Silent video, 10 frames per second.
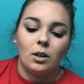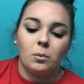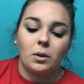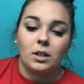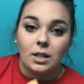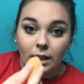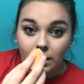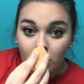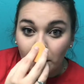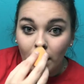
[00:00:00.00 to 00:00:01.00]
We're going to take a
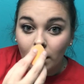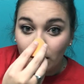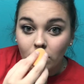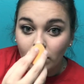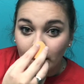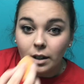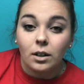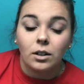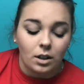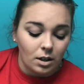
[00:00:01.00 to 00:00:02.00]
little bit right there
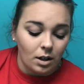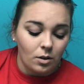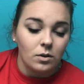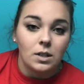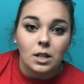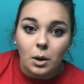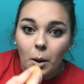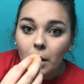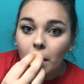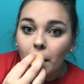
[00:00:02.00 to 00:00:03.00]
on our nose,
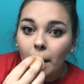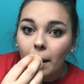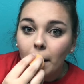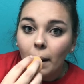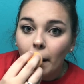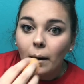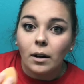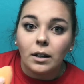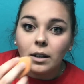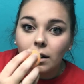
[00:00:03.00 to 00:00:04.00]

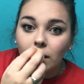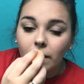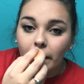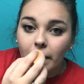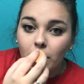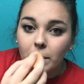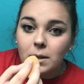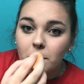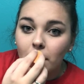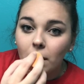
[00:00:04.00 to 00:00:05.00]
right there on the
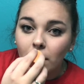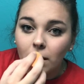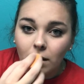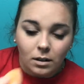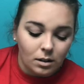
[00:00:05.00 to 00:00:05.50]
Cupid's bow.